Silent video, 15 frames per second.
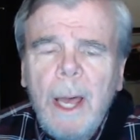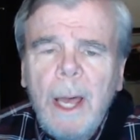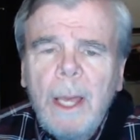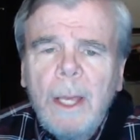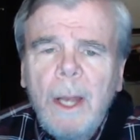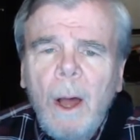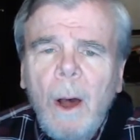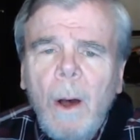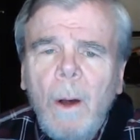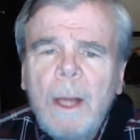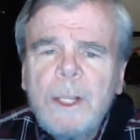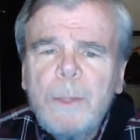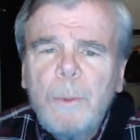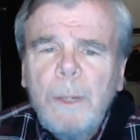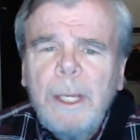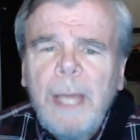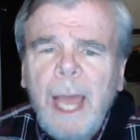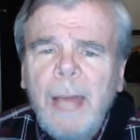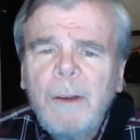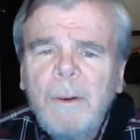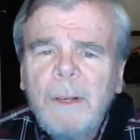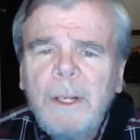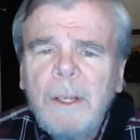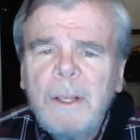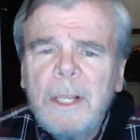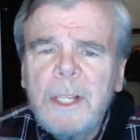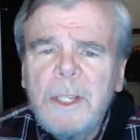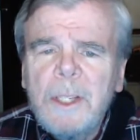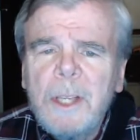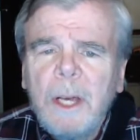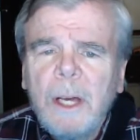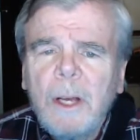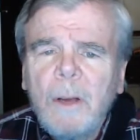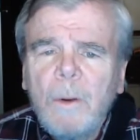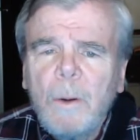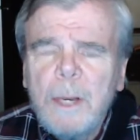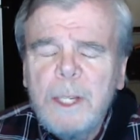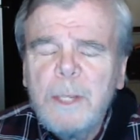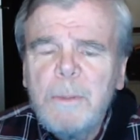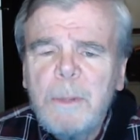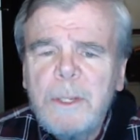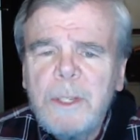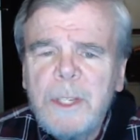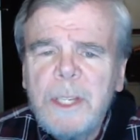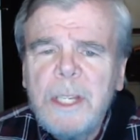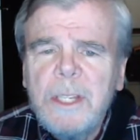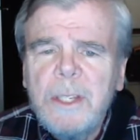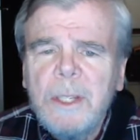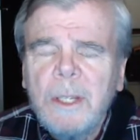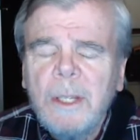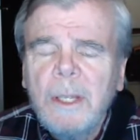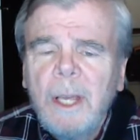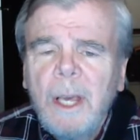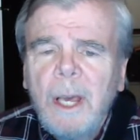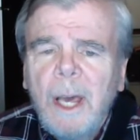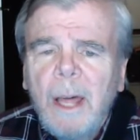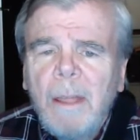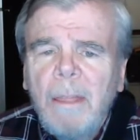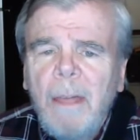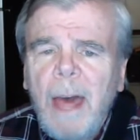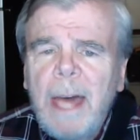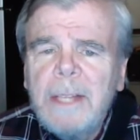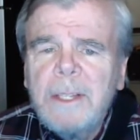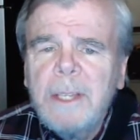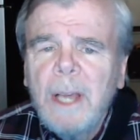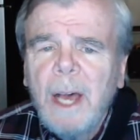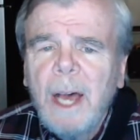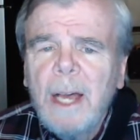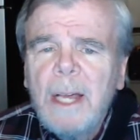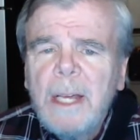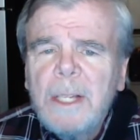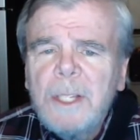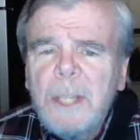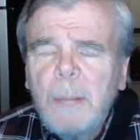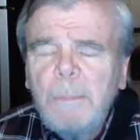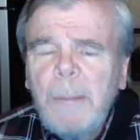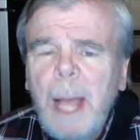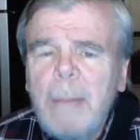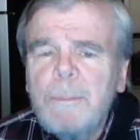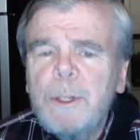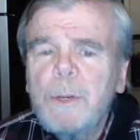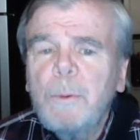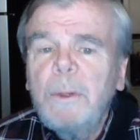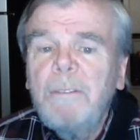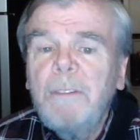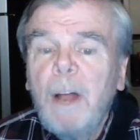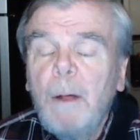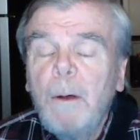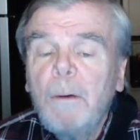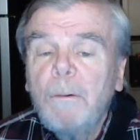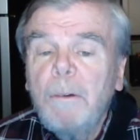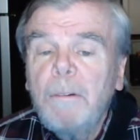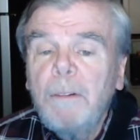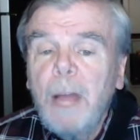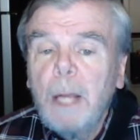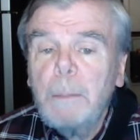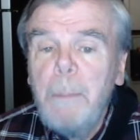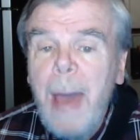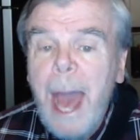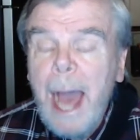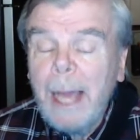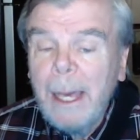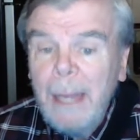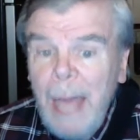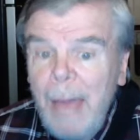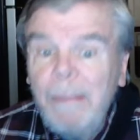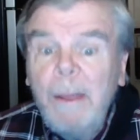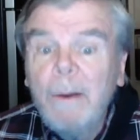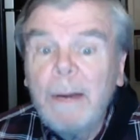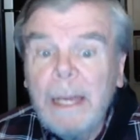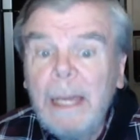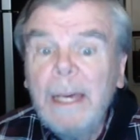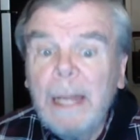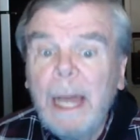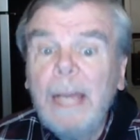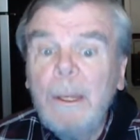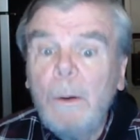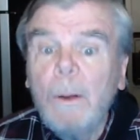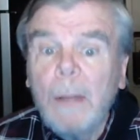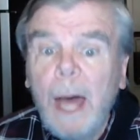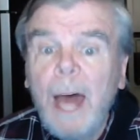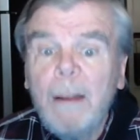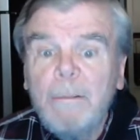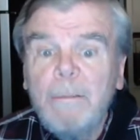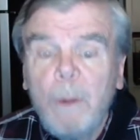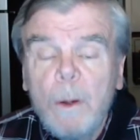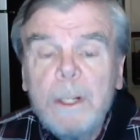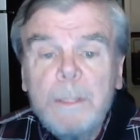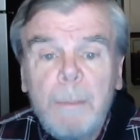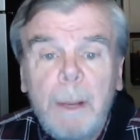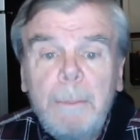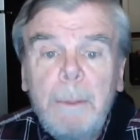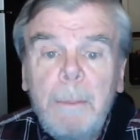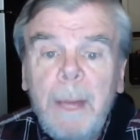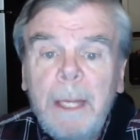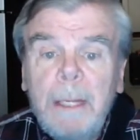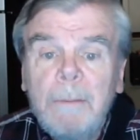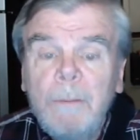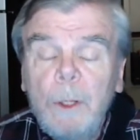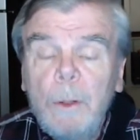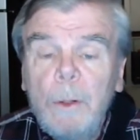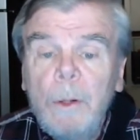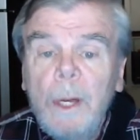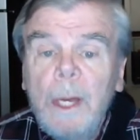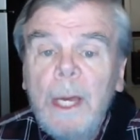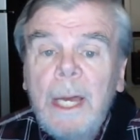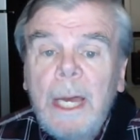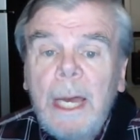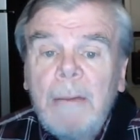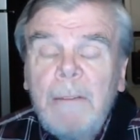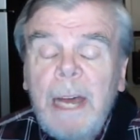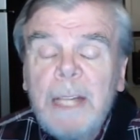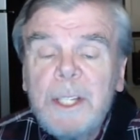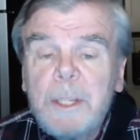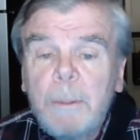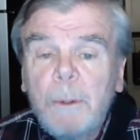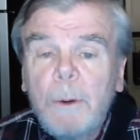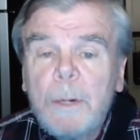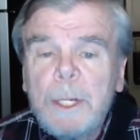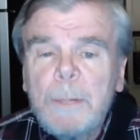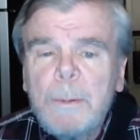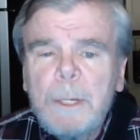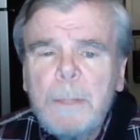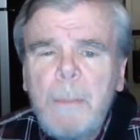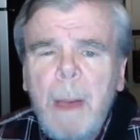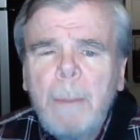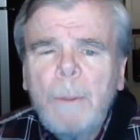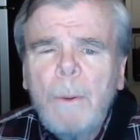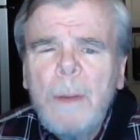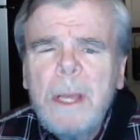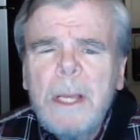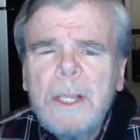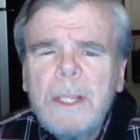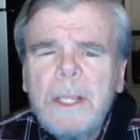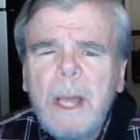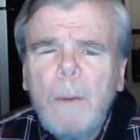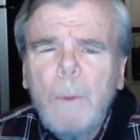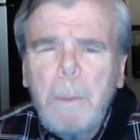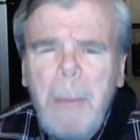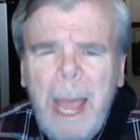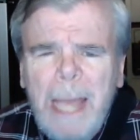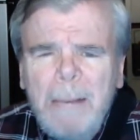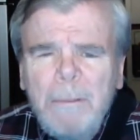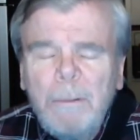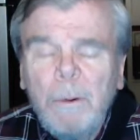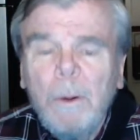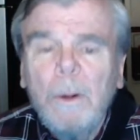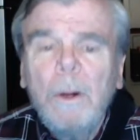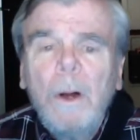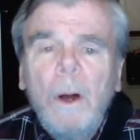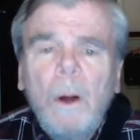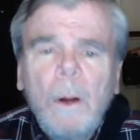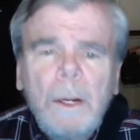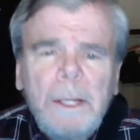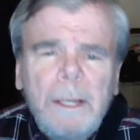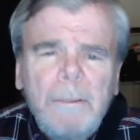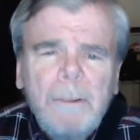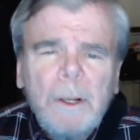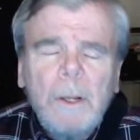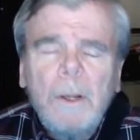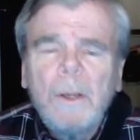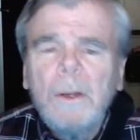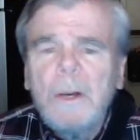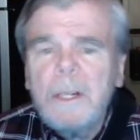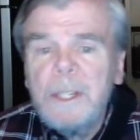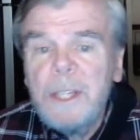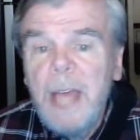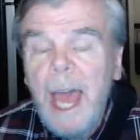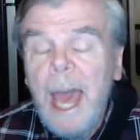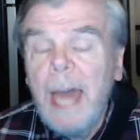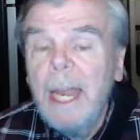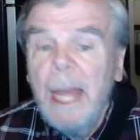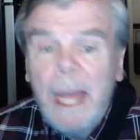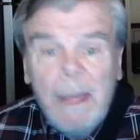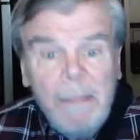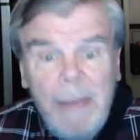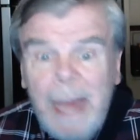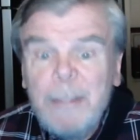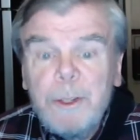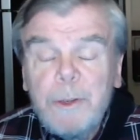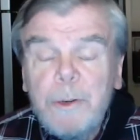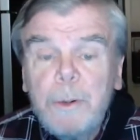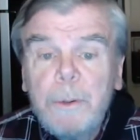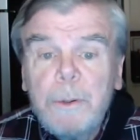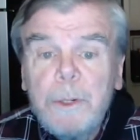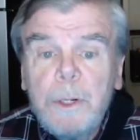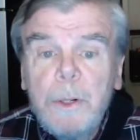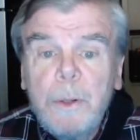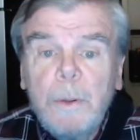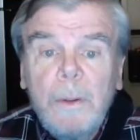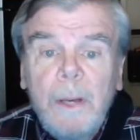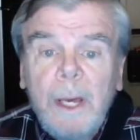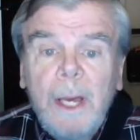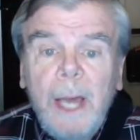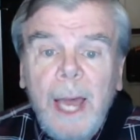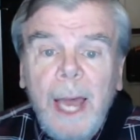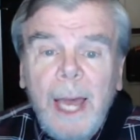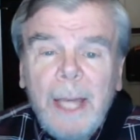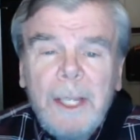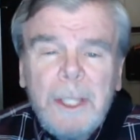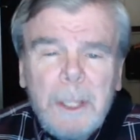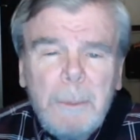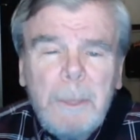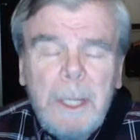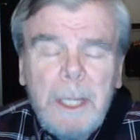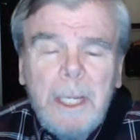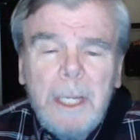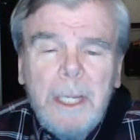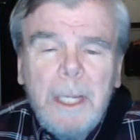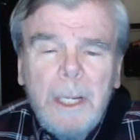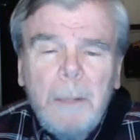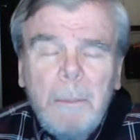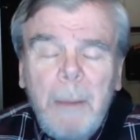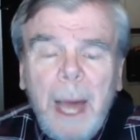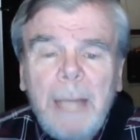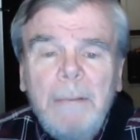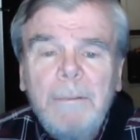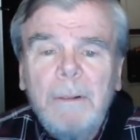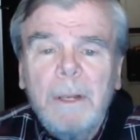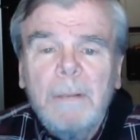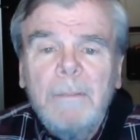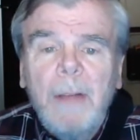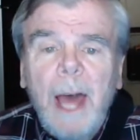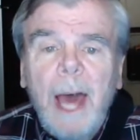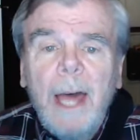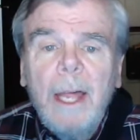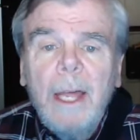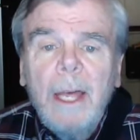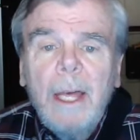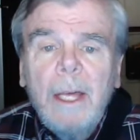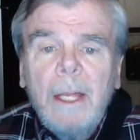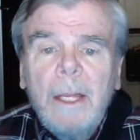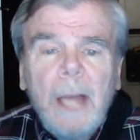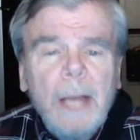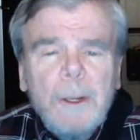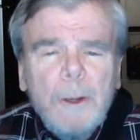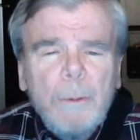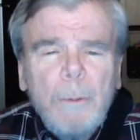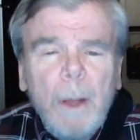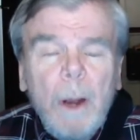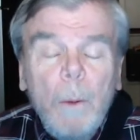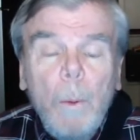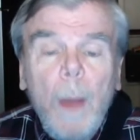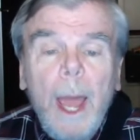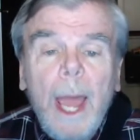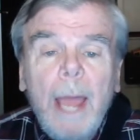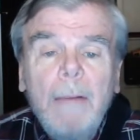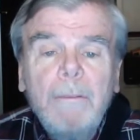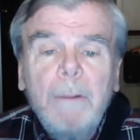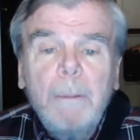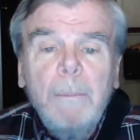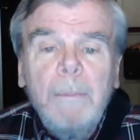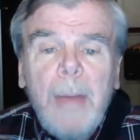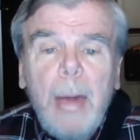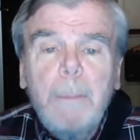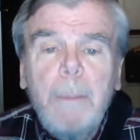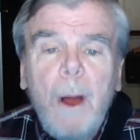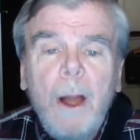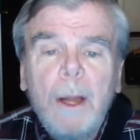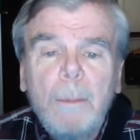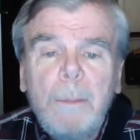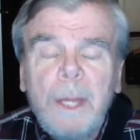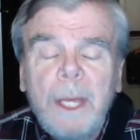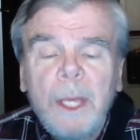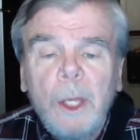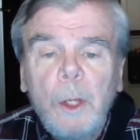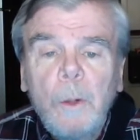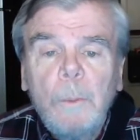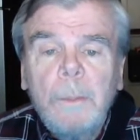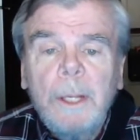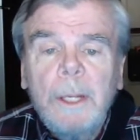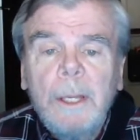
You know, as we enter into this Christmas season, that sometimes to reflect back. And there again, I know a lot of folks, maybe many of you, have had some Christmas memories that were painful or difficult or sad. That's true too. And to be mindful of that, not to run away from that part of being human.